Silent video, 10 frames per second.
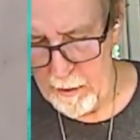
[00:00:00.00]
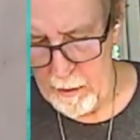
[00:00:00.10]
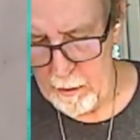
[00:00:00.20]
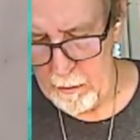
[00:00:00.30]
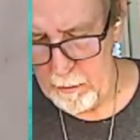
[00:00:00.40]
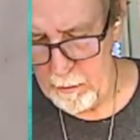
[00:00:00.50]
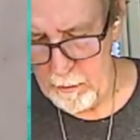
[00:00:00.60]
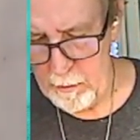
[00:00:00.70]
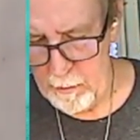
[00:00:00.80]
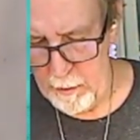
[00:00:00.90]
thing
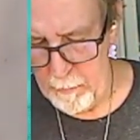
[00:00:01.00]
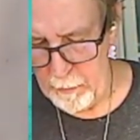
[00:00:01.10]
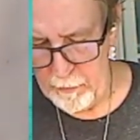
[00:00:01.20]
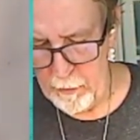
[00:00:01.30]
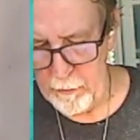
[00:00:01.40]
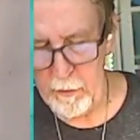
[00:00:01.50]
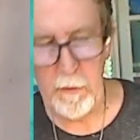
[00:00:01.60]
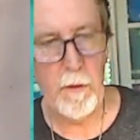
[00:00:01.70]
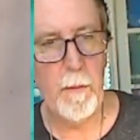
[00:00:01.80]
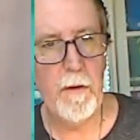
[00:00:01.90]
that most of those
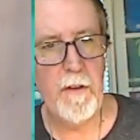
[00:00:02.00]
YouTubers